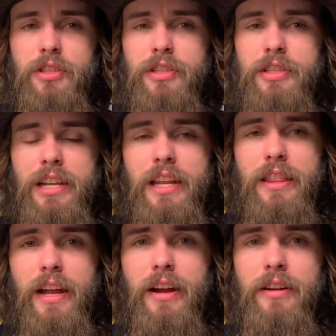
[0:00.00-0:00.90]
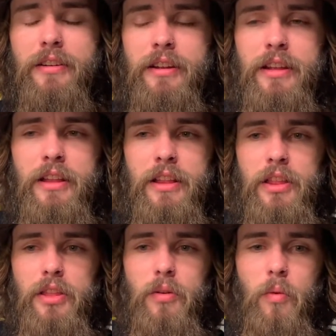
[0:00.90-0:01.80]
sitting there,
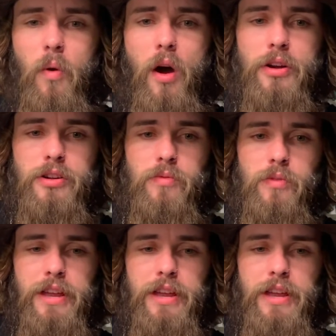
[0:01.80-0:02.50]
the water,